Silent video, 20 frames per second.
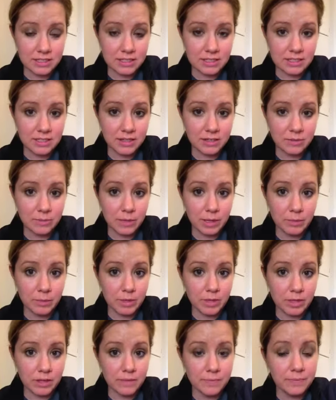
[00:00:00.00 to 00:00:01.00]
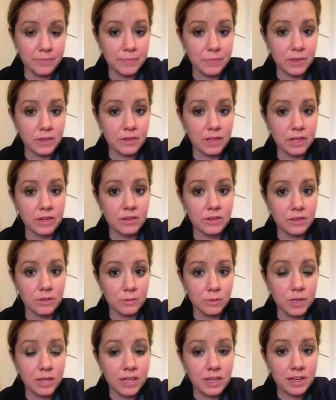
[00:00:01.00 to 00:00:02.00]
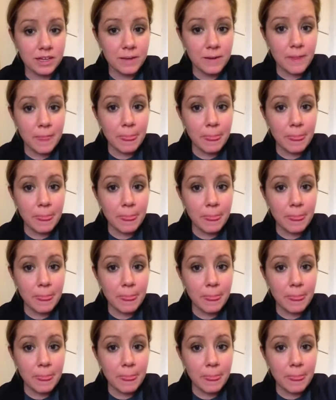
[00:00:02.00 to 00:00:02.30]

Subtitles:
until maybe later in the week.